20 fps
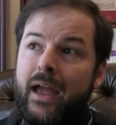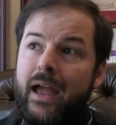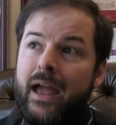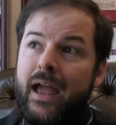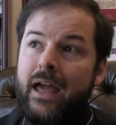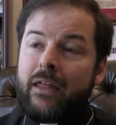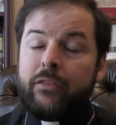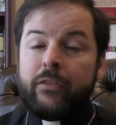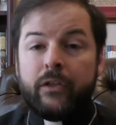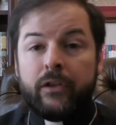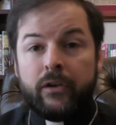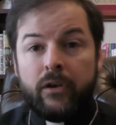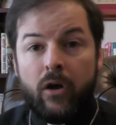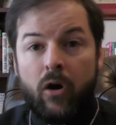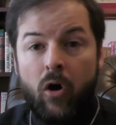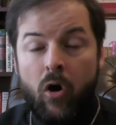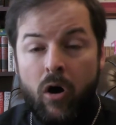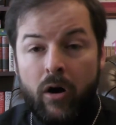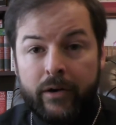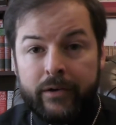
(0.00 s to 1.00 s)
And then
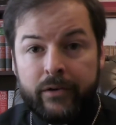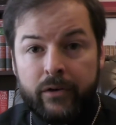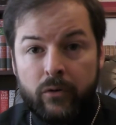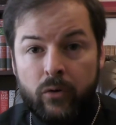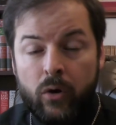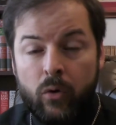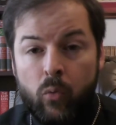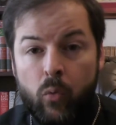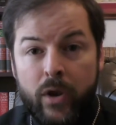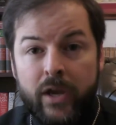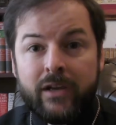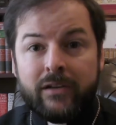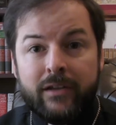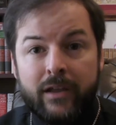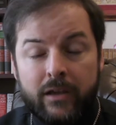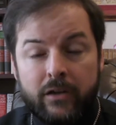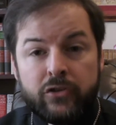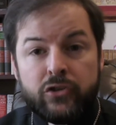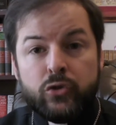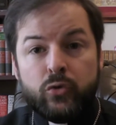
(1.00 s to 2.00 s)
on
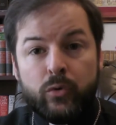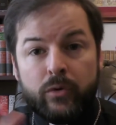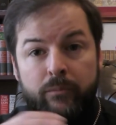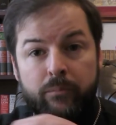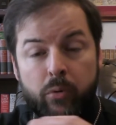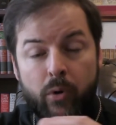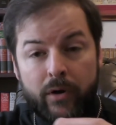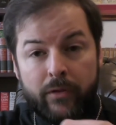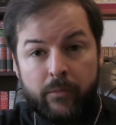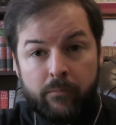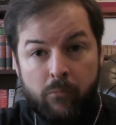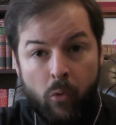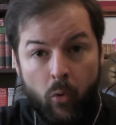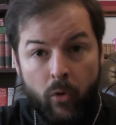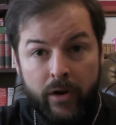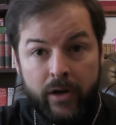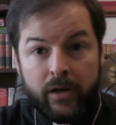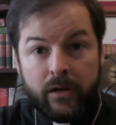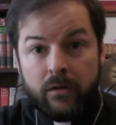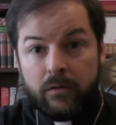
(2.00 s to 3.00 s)
weekdays, you would pray the
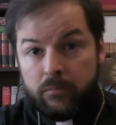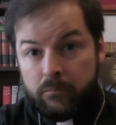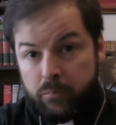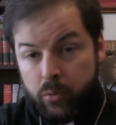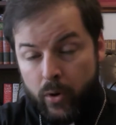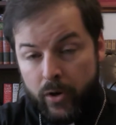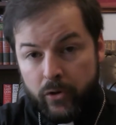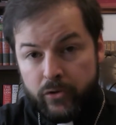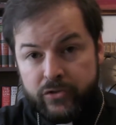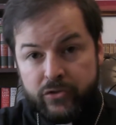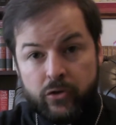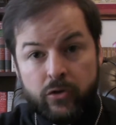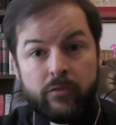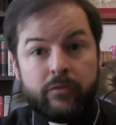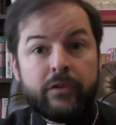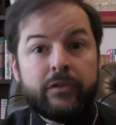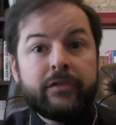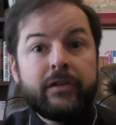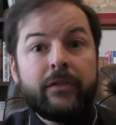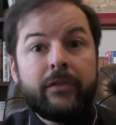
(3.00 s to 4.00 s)
morning prayer
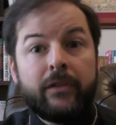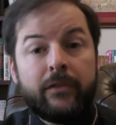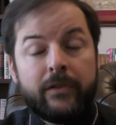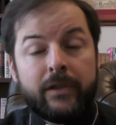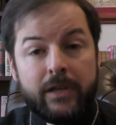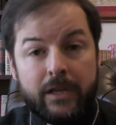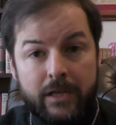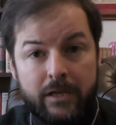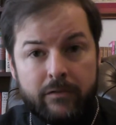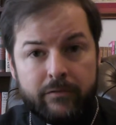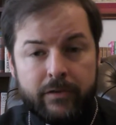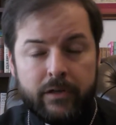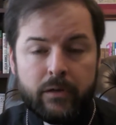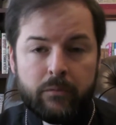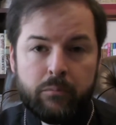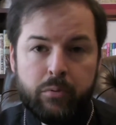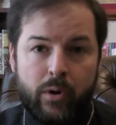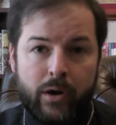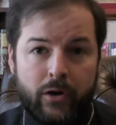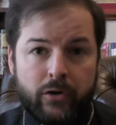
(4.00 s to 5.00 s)
service and then the evening
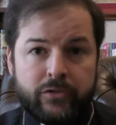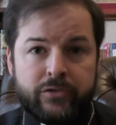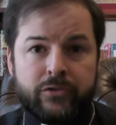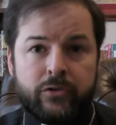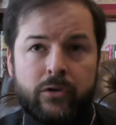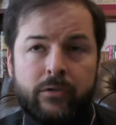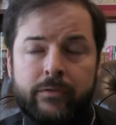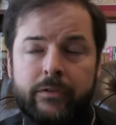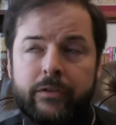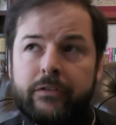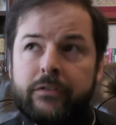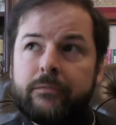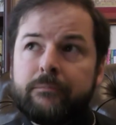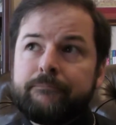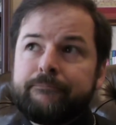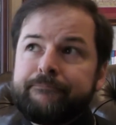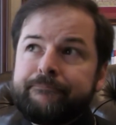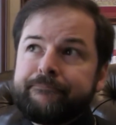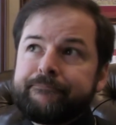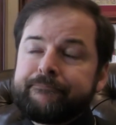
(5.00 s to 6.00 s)
prayer service.
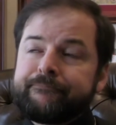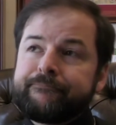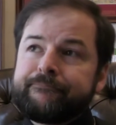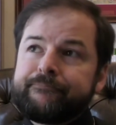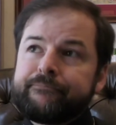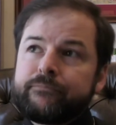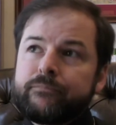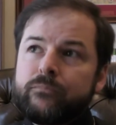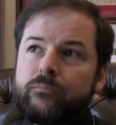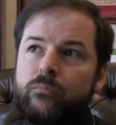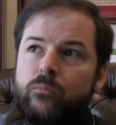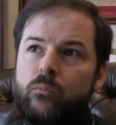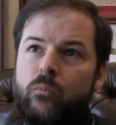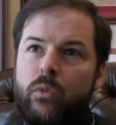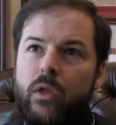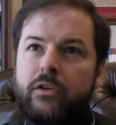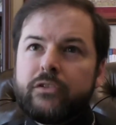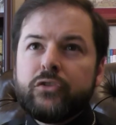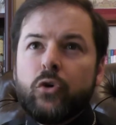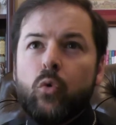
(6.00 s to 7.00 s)

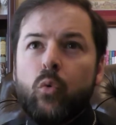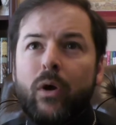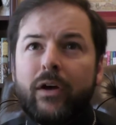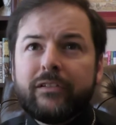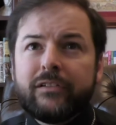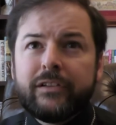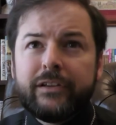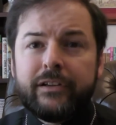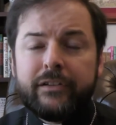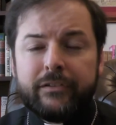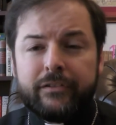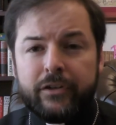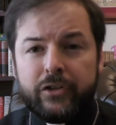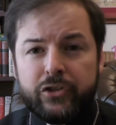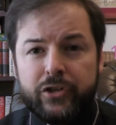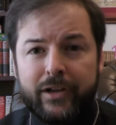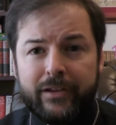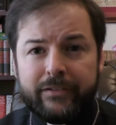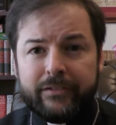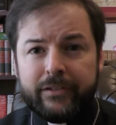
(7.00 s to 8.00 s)
So Wesley is
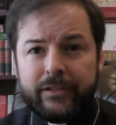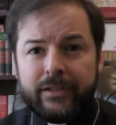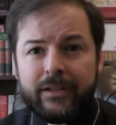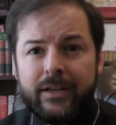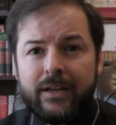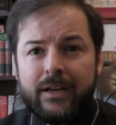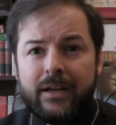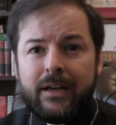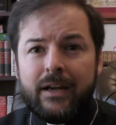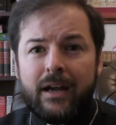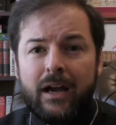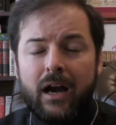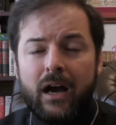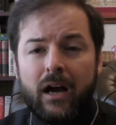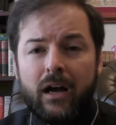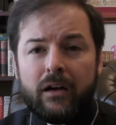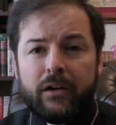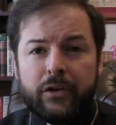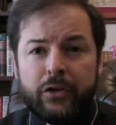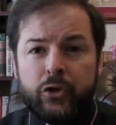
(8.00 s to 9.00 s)
suggesting
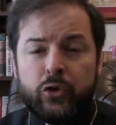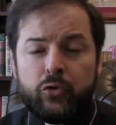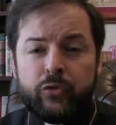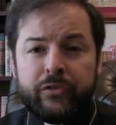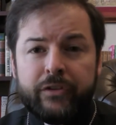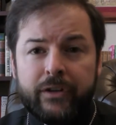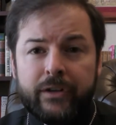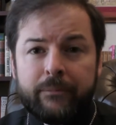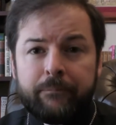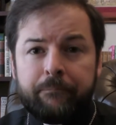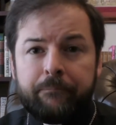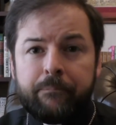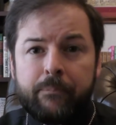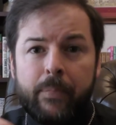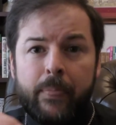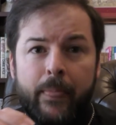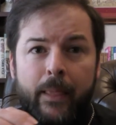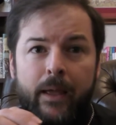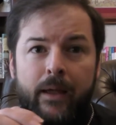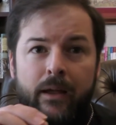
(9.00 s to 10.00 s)
using
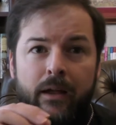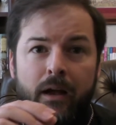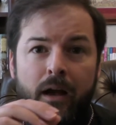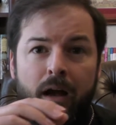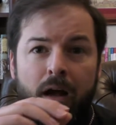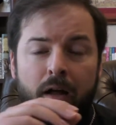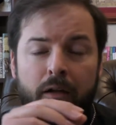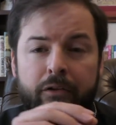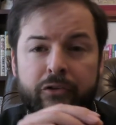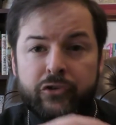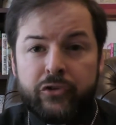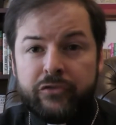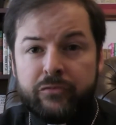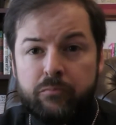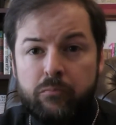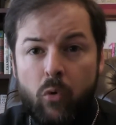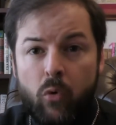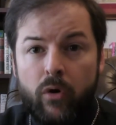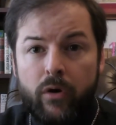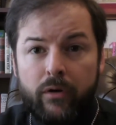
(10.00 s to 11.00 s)
just
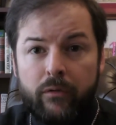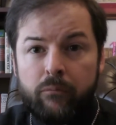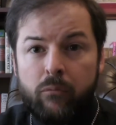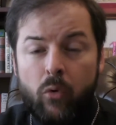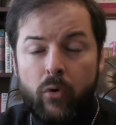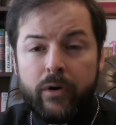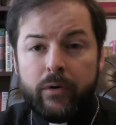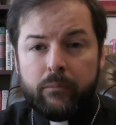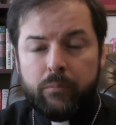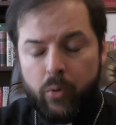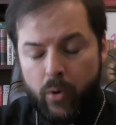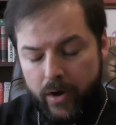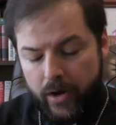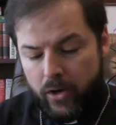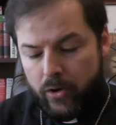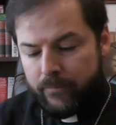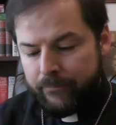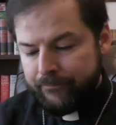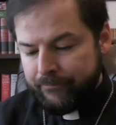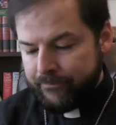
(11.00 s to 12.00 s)
morning
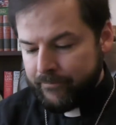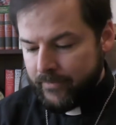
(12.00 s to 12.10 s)
prayer